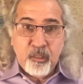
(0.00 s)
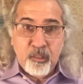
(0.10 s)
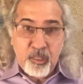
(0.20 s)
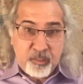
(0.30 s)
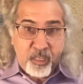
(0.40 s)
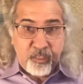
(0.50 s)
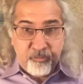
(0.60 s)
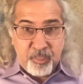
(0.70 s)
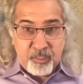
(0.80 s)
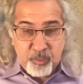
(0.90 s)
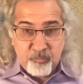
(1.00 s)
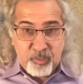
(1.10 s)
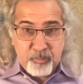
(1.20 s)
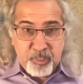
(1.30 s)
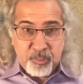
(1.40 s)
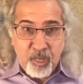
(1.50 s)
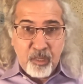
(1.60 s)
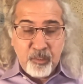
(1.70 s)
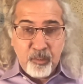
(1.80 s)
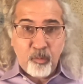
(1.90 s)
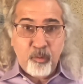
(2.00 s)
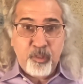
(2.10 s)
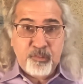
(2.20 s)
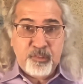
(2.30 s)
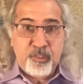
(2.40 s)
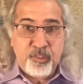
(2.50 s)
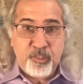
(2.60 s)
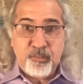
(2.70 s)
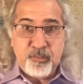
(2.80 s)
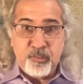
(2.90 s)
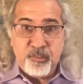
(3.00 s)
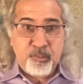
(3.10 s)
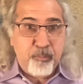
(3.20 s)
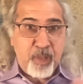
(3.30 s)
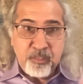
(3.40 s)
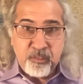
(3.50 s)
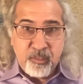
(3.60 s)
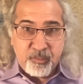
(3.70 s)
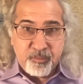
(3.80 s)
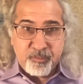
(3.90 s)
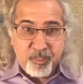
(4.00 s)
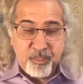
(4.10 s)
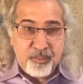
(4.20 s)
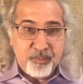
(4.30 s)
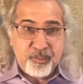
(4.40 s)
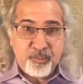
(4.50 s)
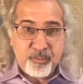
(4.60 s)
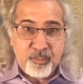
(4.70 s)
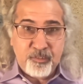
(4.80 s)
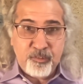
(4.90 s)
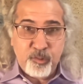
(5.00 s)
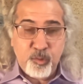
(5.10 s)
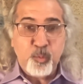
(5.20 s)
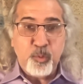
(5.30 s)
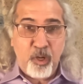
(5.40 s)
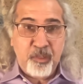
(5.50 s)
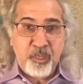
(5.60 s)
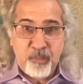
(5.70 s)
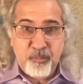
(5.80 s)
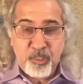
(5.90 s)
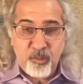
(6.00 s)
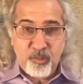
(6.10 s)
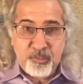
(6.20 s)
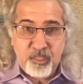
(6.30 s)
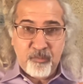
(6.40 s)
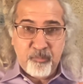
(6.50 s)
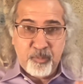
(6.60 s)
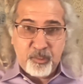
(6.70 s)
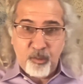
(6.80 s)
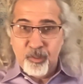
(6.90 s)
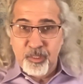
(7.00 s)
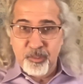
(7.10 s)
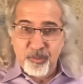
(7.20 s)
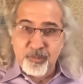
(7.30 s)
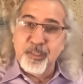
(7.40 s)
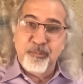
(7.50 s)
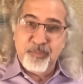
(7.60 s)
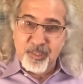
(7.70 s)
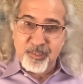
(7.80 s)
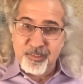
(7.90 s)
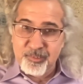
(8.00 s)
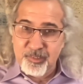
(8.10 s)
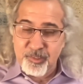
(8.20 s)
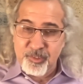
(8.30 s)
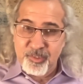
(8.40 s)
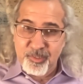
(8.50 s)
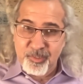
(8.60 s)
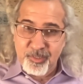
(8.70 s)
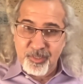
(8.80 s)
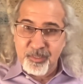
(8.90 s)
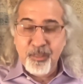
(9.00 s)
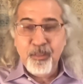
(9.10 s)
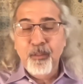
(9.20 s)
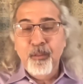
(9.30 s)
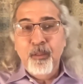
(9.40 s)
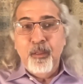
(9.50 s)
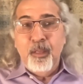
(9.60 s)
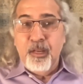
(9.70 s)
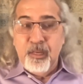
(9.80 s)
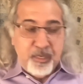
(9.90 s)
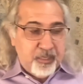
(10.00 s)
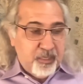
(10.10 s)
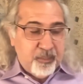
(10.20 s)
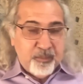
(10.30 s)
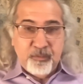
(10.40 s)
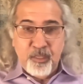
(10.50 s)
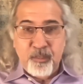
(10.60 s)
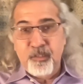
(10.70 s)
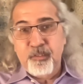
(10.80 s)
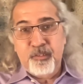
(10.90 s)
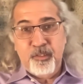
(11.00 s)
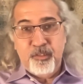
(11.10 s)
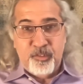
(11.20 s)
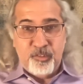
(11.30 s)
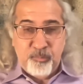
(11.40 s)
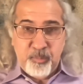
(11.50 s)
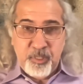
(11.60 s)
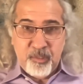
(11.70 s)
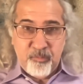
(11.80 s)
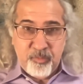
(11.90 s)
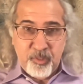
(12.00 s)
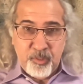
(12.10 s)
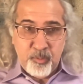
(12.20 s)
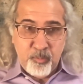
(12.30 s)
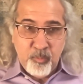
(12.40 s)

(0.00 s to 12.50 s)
it can effectively be done or is it just semantics right is it just you not naming yourself but calling yourself the researcher right and letting the research speak for you.